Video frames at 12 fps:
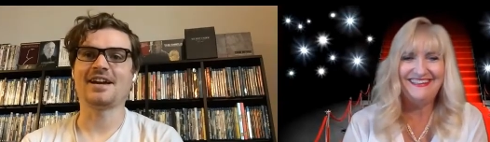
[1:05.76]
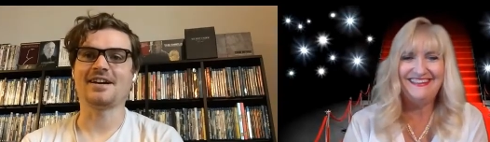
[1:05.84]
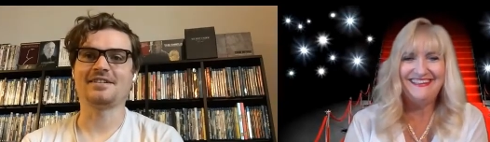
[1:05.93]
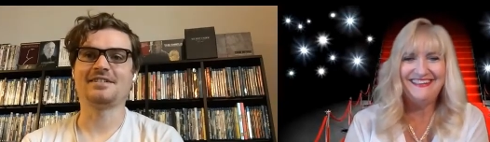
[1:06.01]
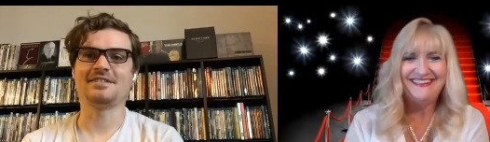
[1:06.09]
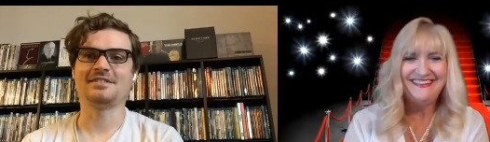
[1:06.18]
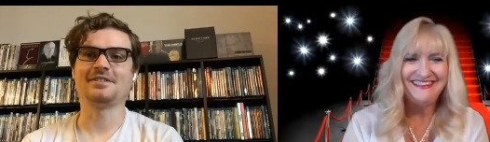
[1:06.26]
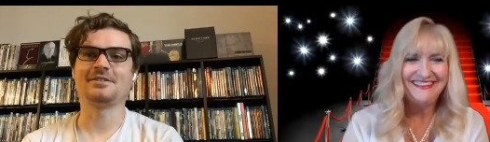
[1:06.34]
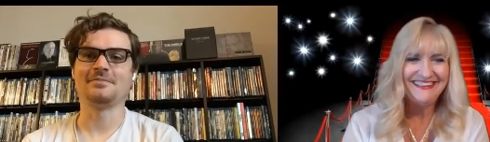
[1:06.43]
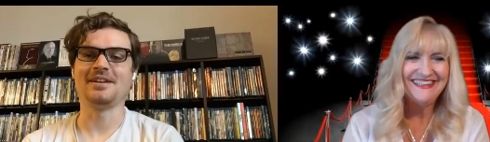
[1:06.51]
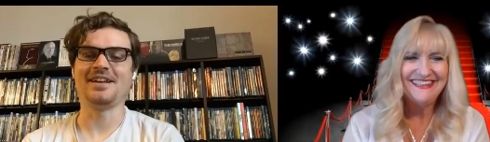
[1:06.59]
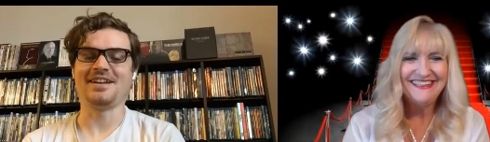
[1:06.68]
Speaker 1: yeah, a
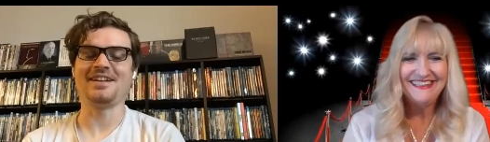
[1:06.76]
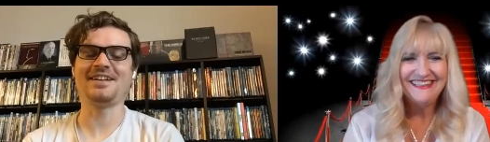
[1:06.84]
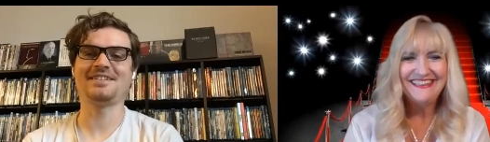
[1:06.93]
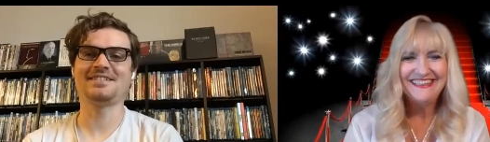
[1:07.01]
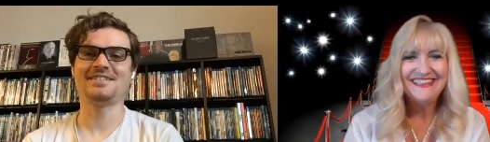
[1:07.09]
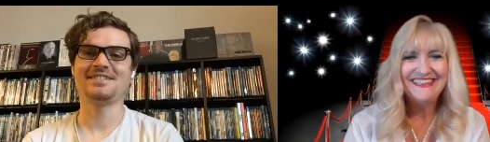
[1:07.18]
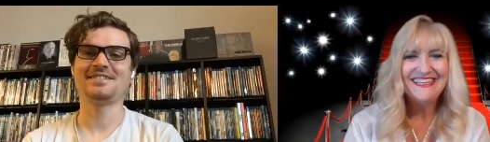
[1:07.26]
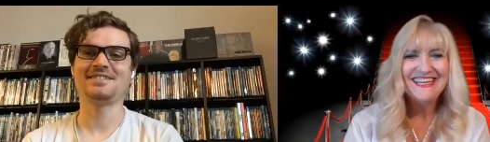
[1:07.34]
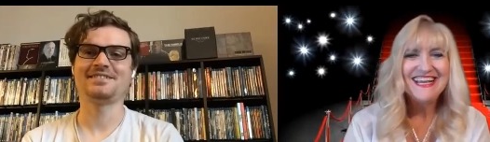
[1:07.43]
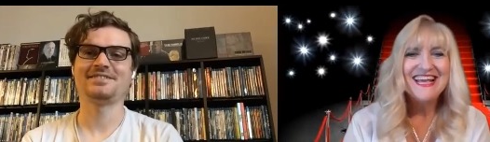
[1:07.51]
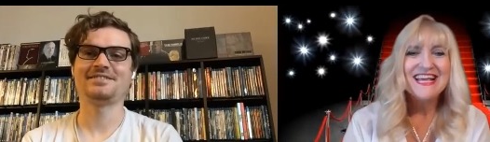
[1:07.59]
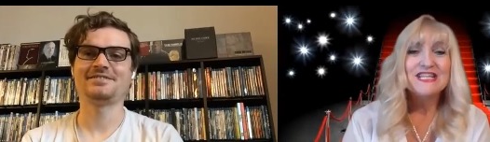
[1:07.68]
little bit.
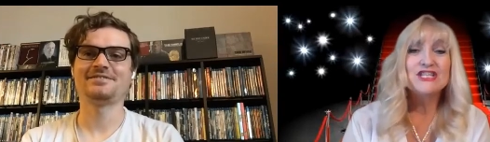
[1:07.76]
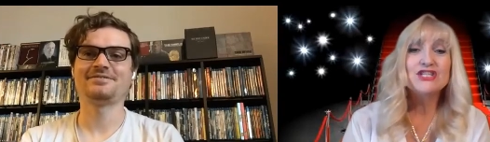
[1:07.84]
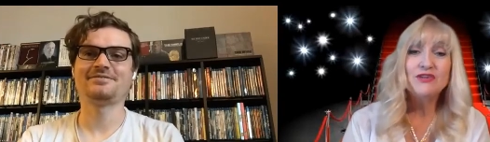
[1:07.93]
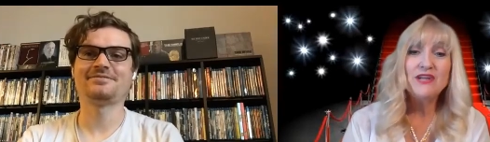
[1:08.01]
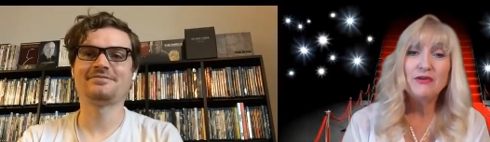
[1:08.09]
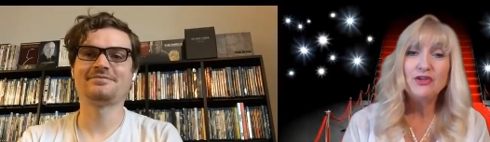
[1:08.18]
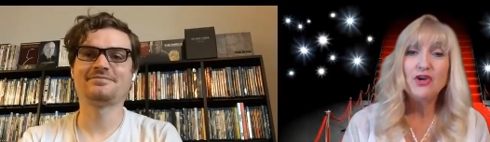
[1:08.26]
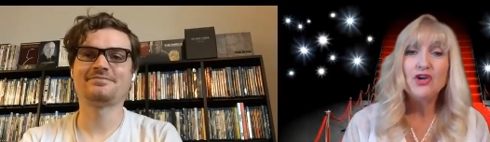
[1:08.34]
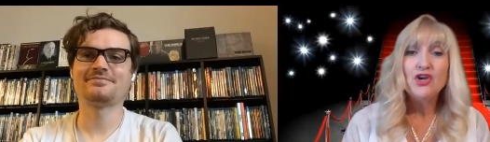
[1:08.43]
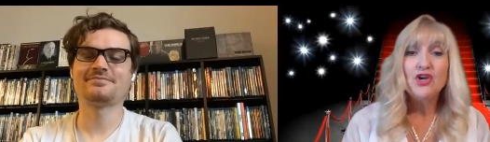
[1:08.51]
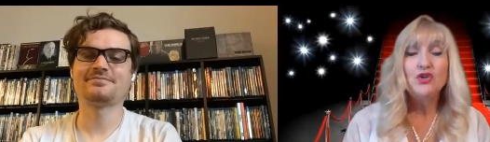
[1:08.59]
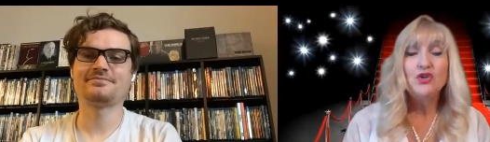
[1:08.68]
Speaker 2: so now
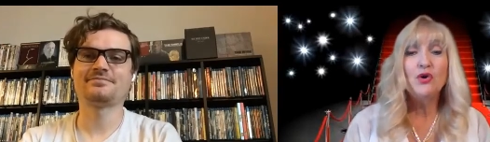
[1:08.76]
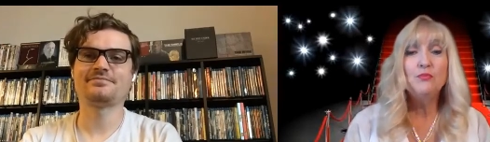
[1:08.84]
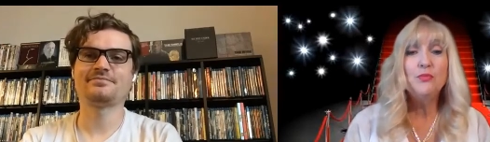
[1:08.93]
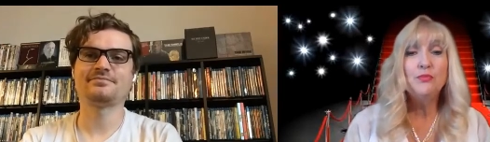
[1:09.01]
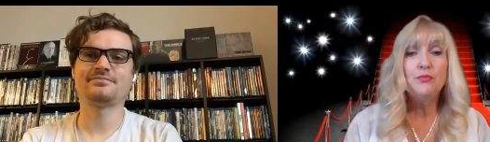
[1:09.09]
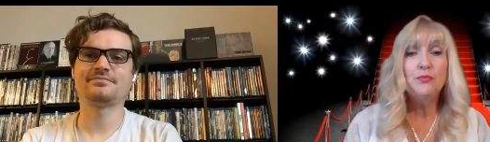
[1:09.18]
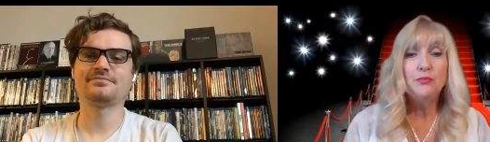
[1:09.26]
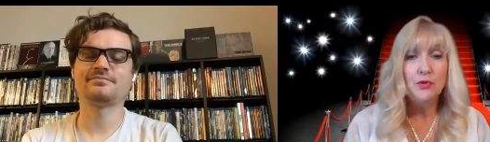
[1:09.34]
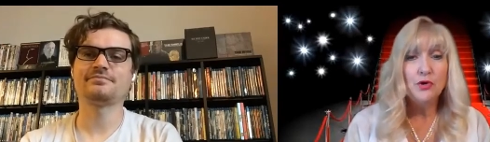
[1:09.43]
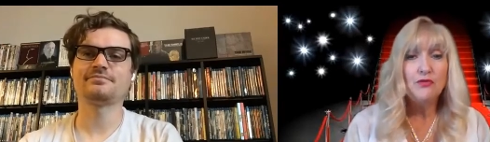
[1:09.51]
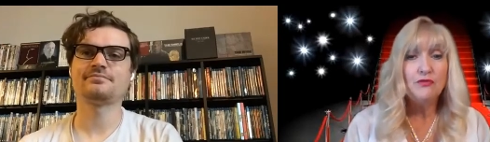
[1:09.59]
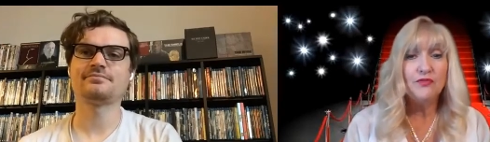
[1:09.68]
your your
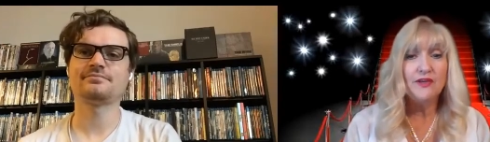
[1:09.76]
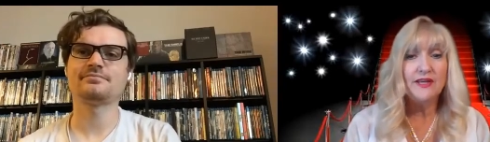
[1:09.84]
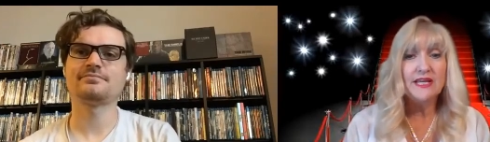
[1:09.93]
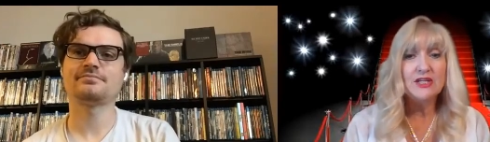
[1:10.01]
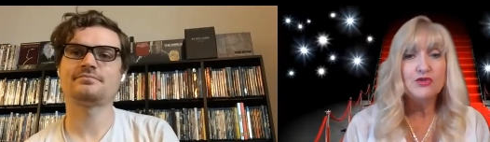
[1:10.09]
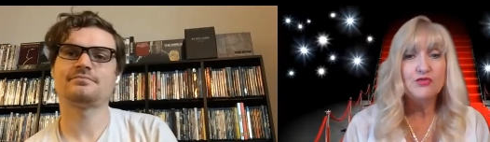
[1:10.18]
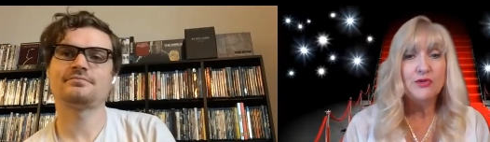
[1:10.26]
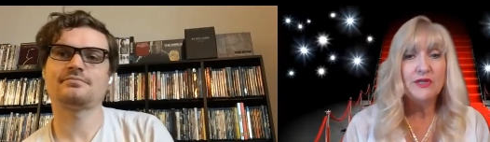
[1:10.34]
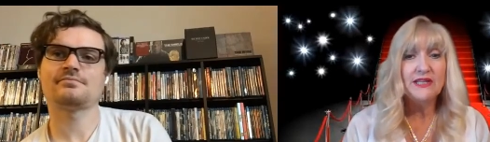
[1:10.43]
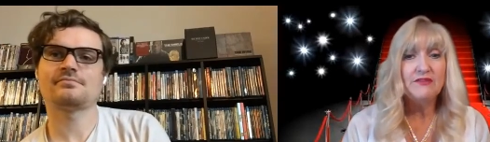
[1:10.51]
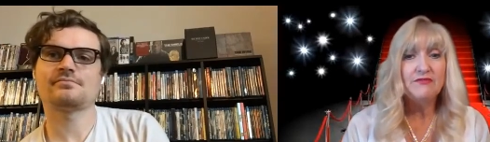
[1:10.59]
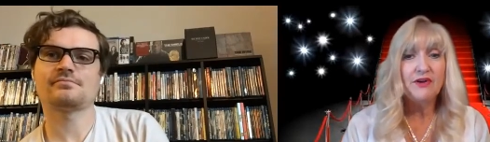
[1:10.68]
movie is
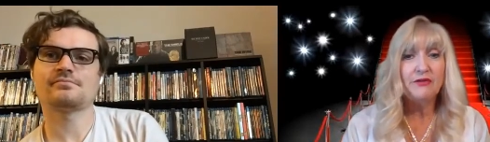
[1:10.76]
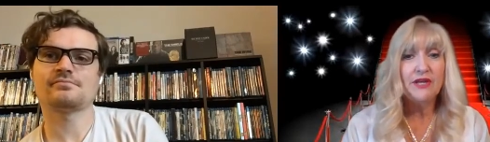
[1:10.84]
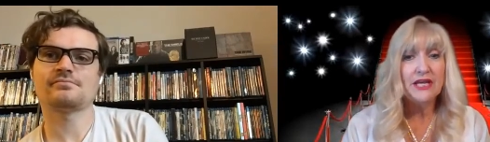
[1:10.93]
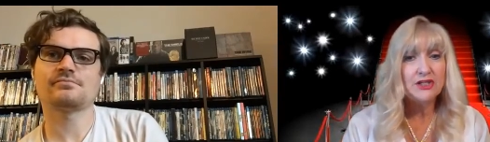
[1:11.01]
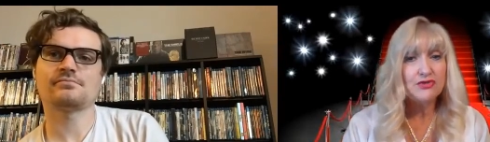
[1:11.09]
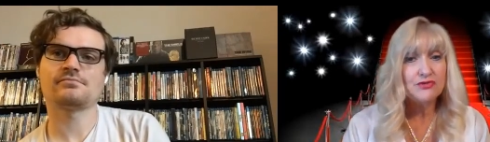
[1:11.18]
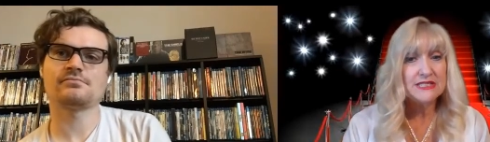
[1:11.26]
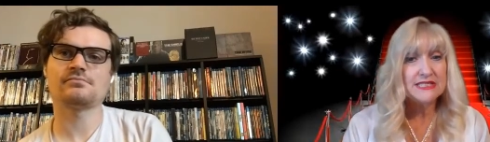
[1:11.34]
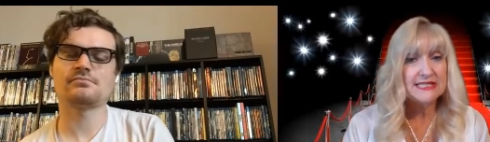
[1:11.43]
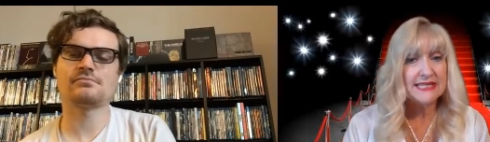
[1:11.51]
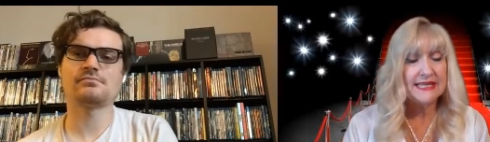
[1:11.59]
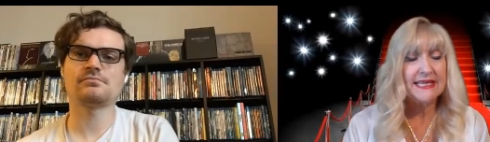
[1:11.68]
really very
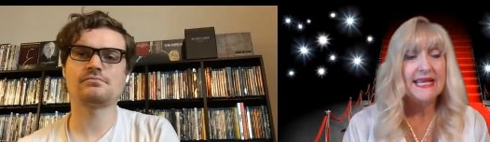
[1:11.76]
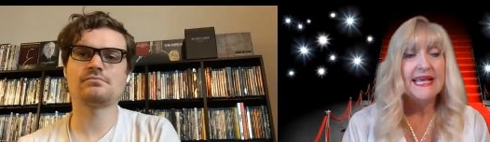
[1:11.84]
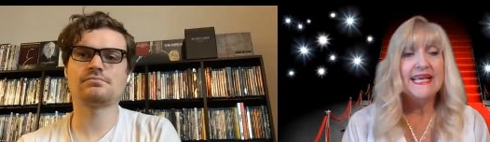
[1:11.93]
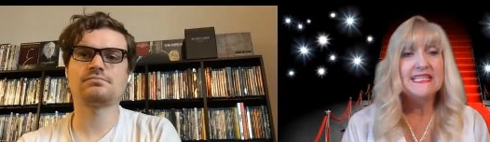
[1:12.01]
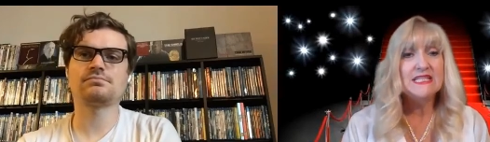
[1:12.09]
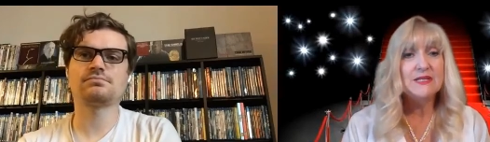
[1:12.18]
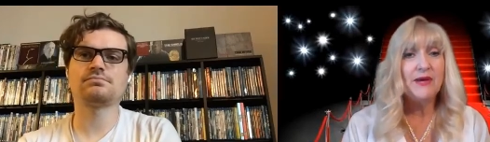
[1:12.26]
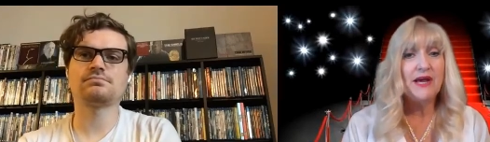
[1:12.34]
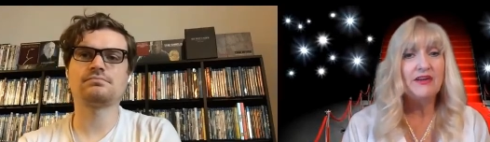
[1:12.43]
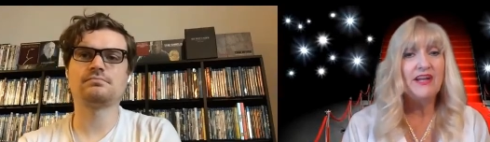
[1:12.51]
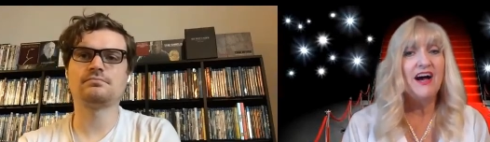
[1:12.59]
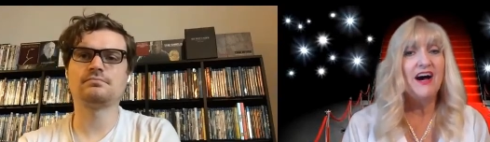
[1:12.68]
interesting. It's
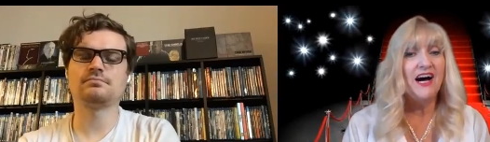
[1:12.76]
about